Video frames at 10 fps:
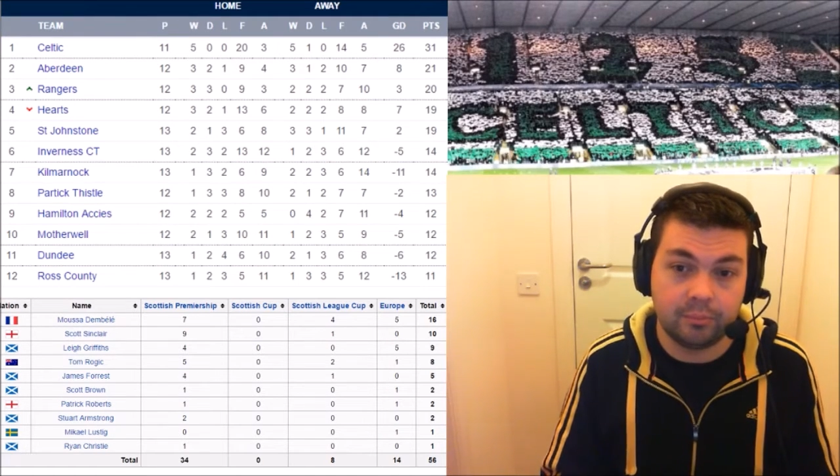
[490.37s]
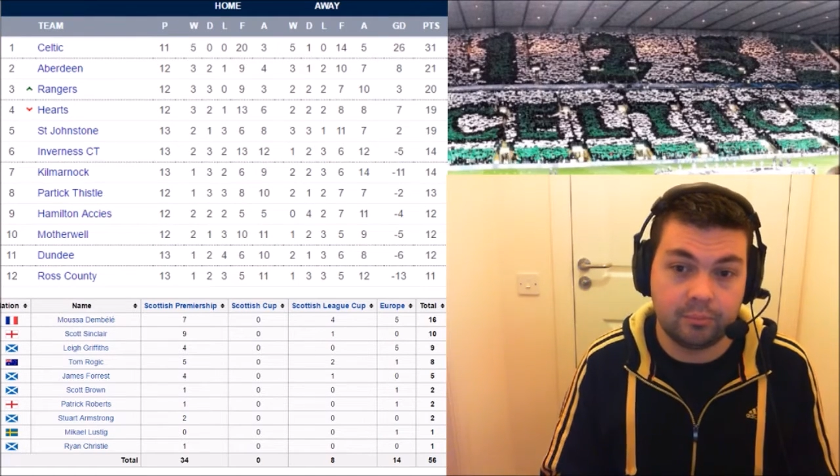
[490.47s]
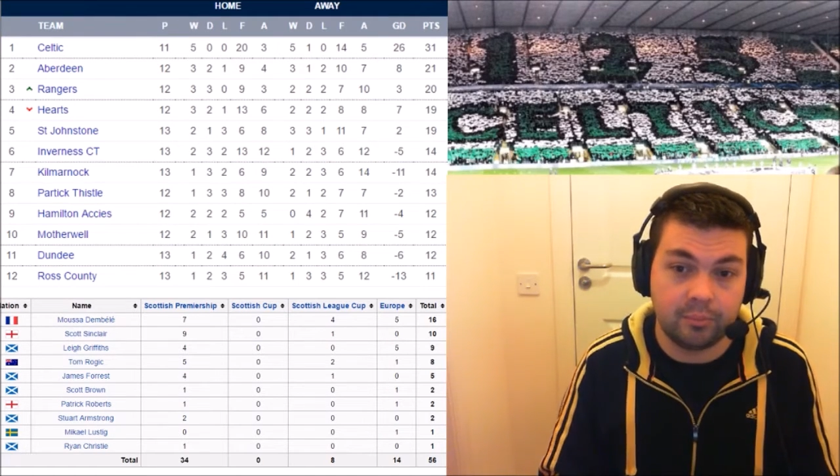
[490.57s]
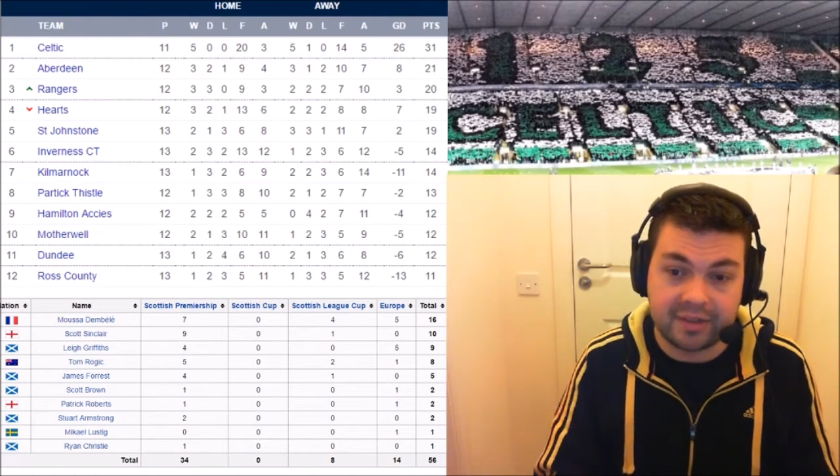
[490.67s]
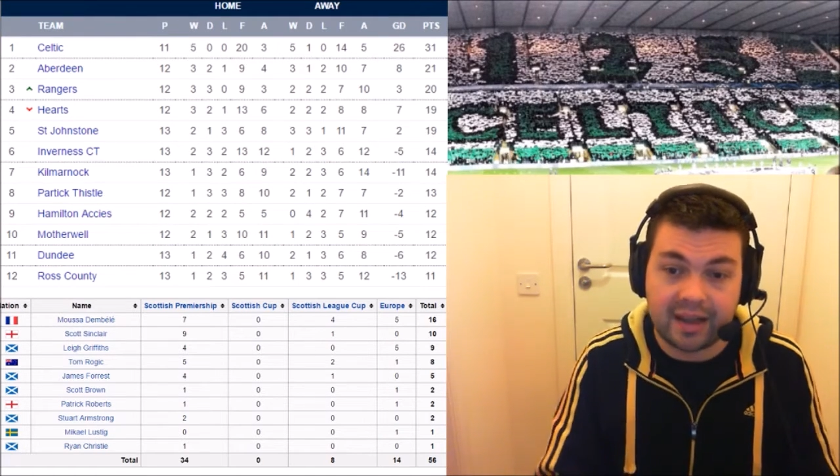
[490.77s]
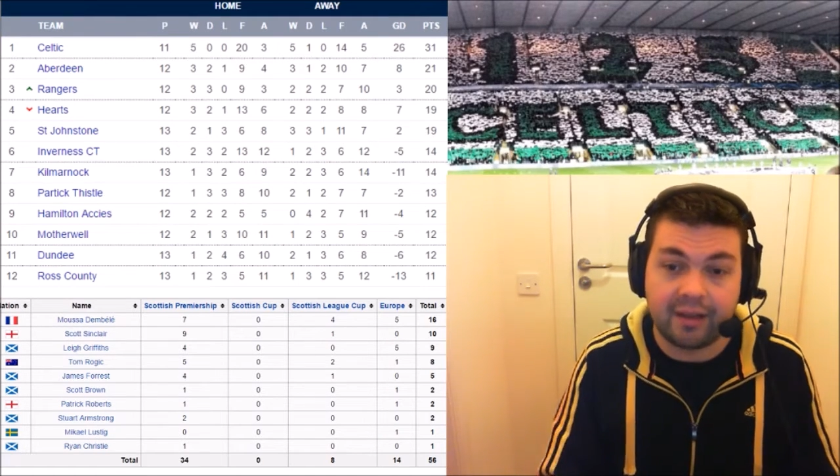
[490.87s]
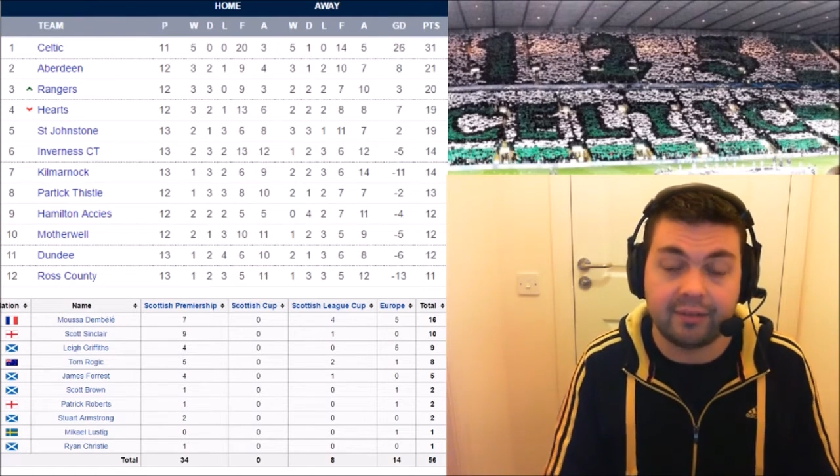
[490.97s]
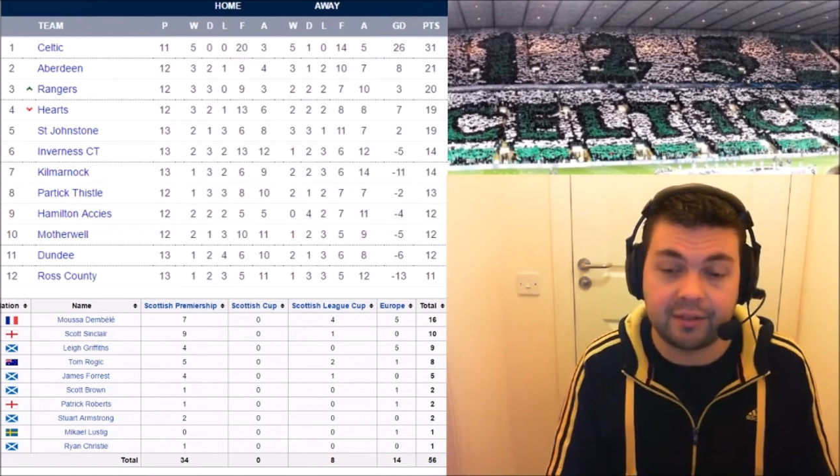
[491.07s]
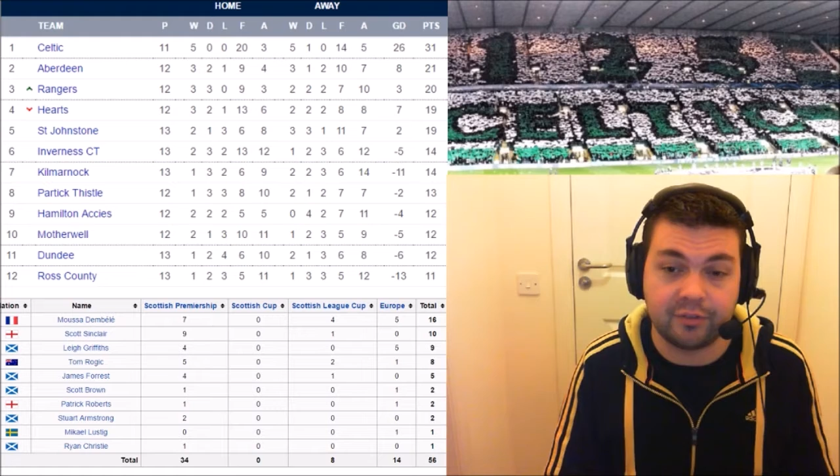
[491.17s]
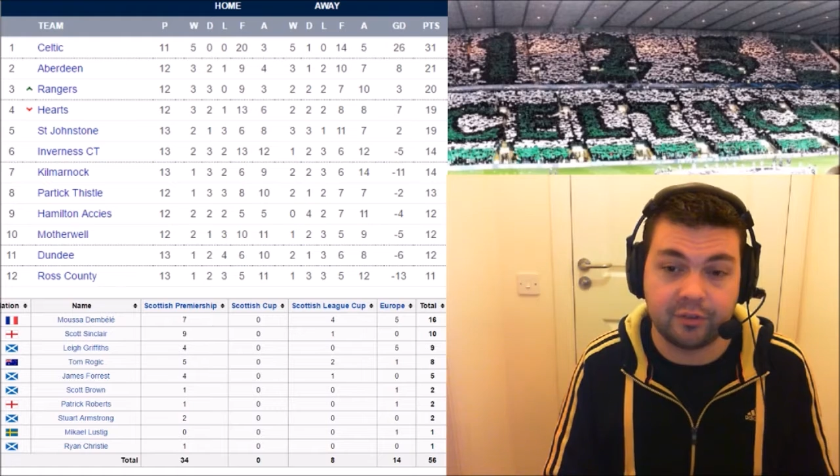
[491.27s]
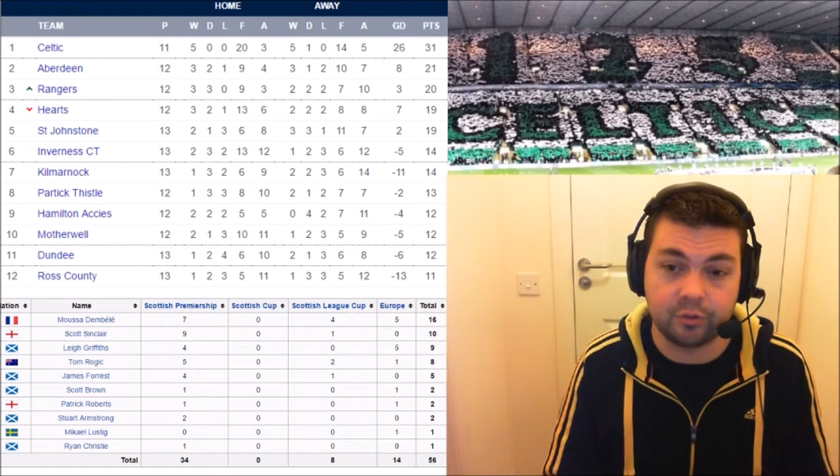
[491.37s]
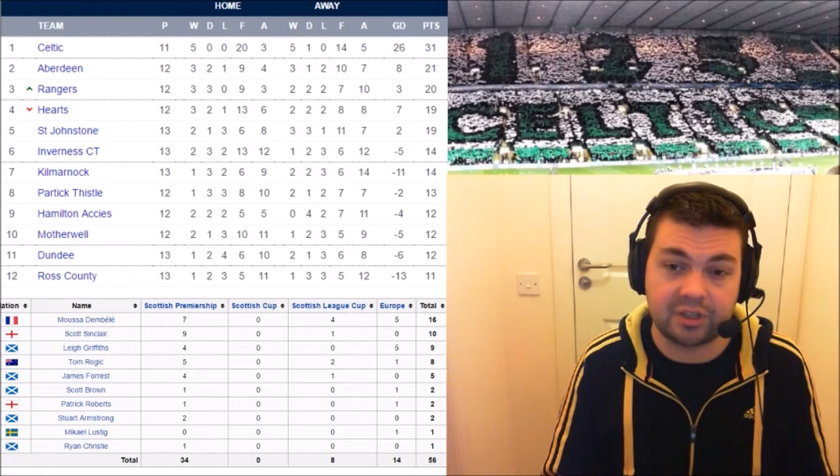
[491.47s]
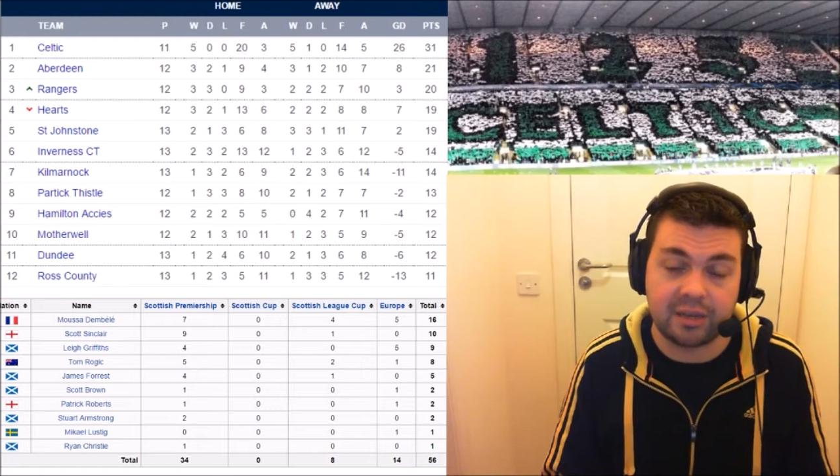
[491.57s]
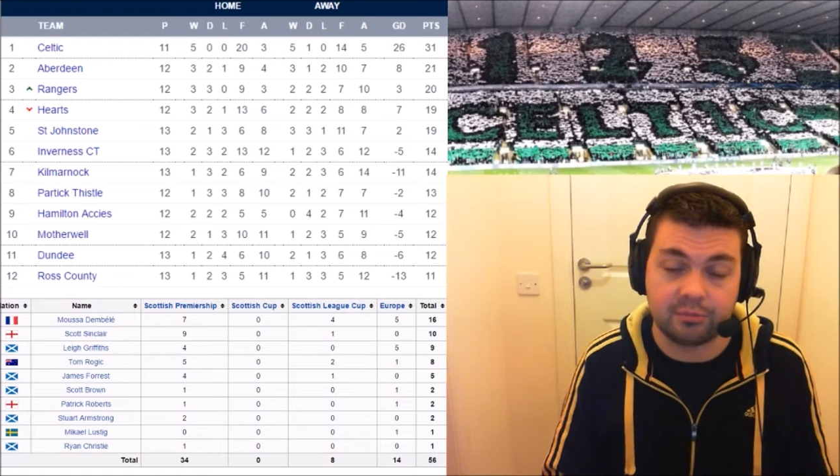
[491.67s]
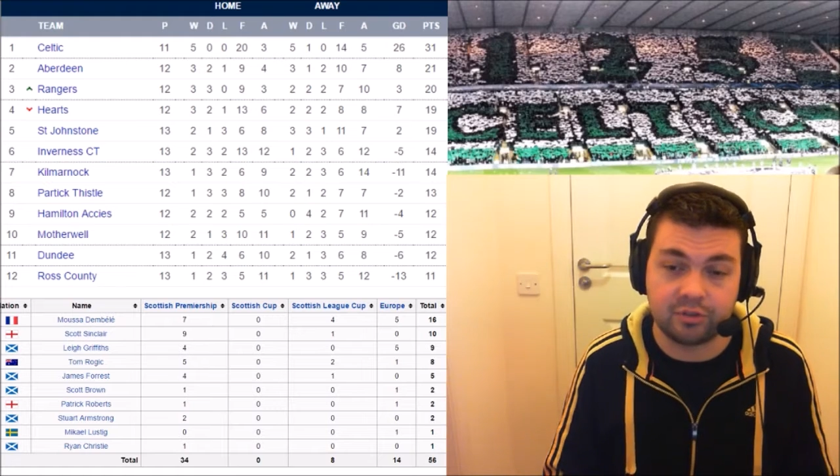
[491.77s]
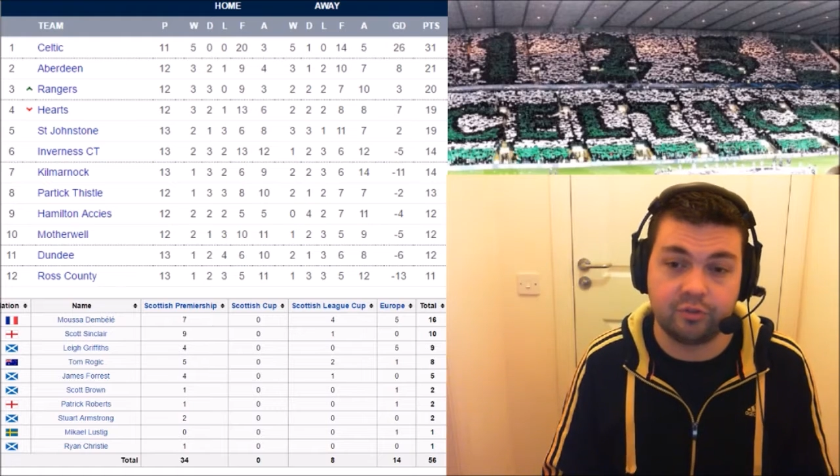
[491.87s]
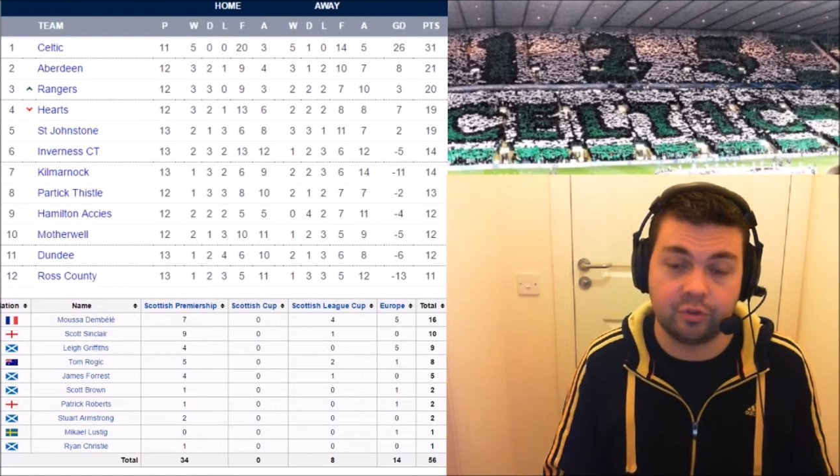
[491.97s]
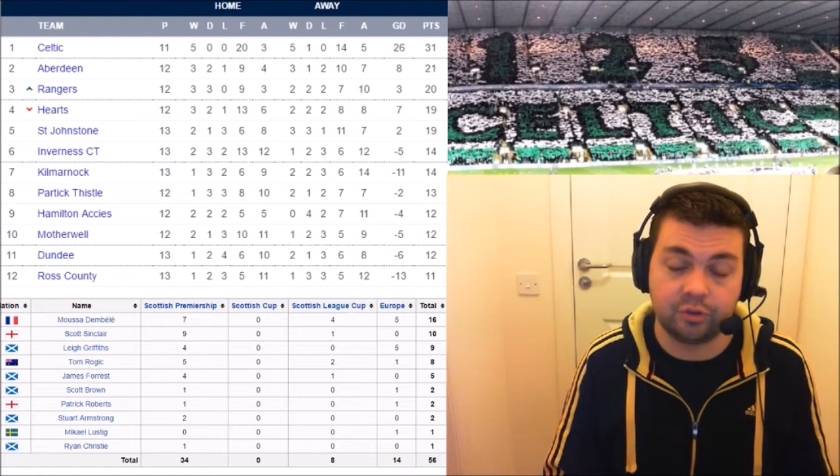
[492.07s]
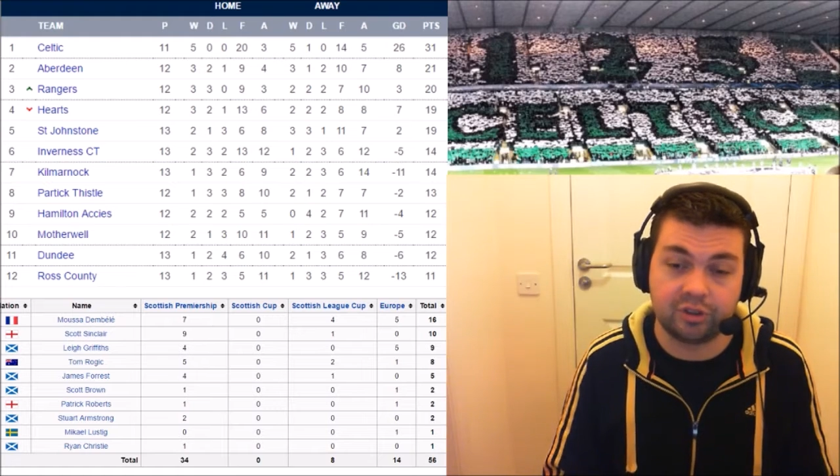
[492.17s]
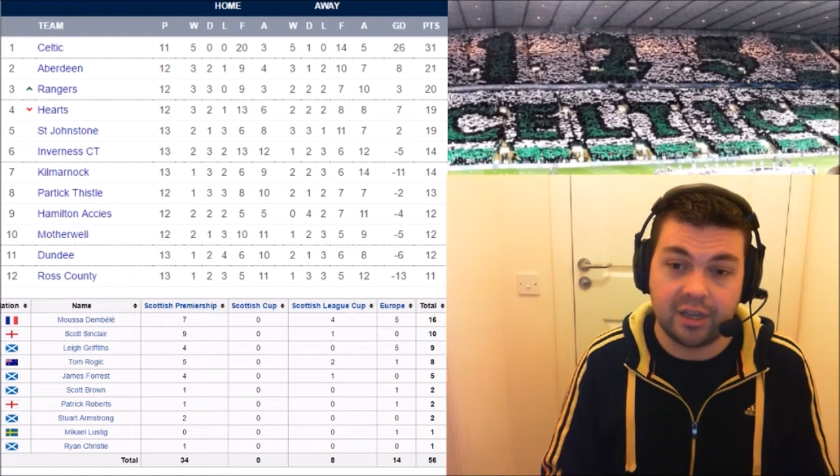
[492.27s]
mentality for those games,
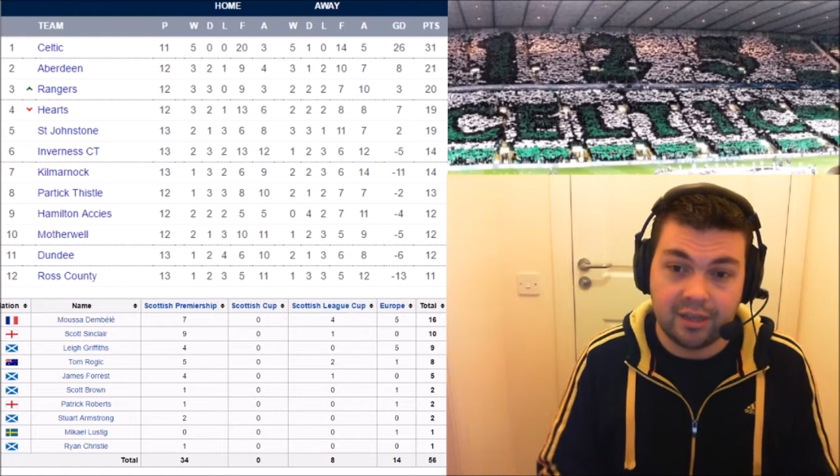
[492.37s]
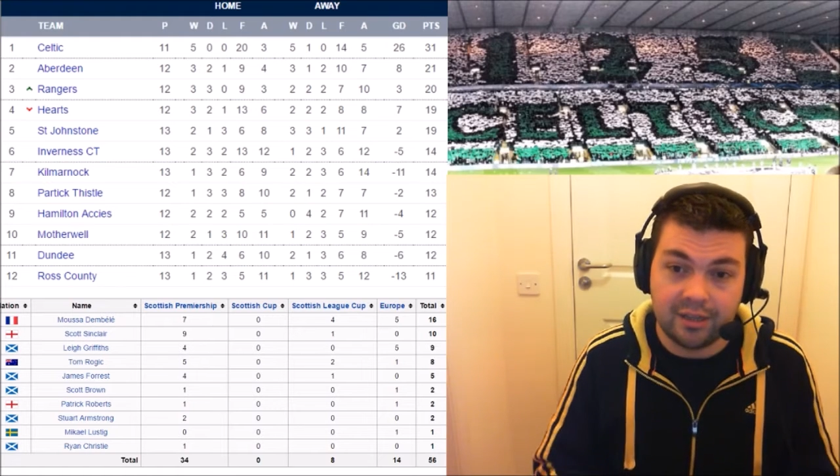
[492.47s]
unfortunately.